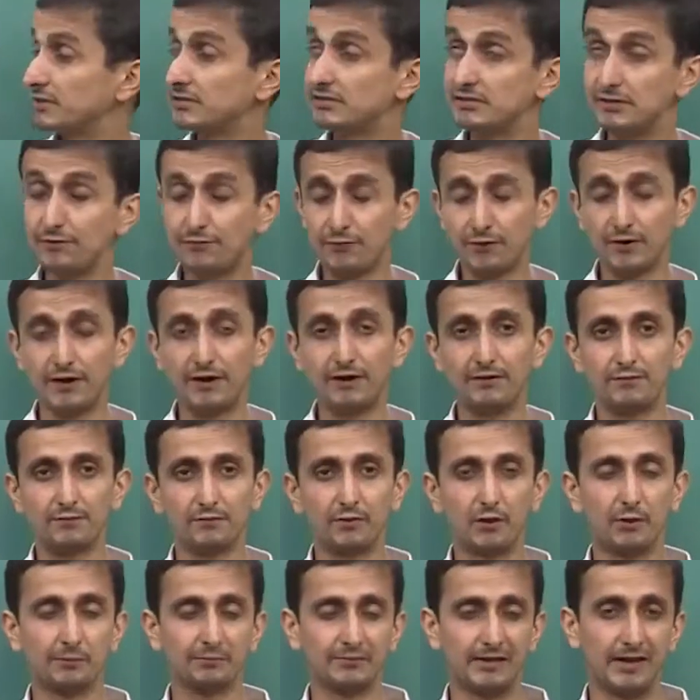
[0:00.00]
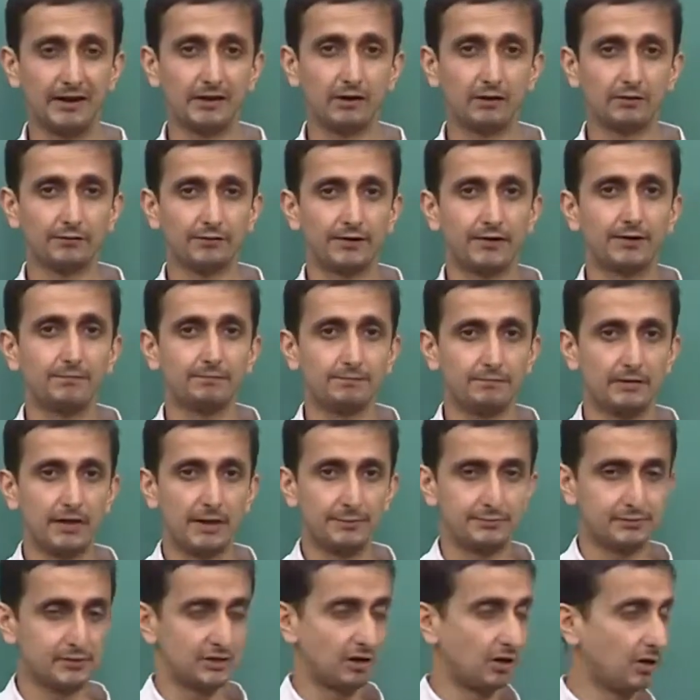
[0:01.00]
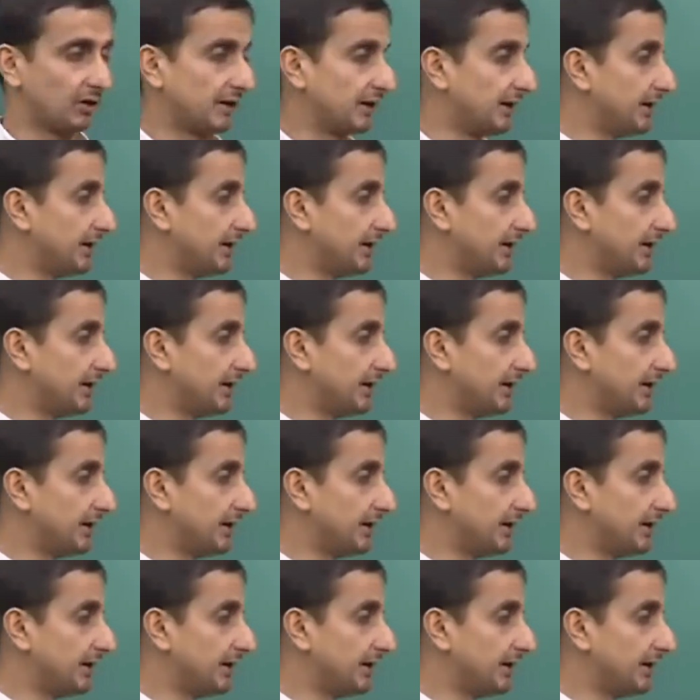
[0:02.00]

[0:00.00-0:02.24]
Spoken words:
different from that of a epsilon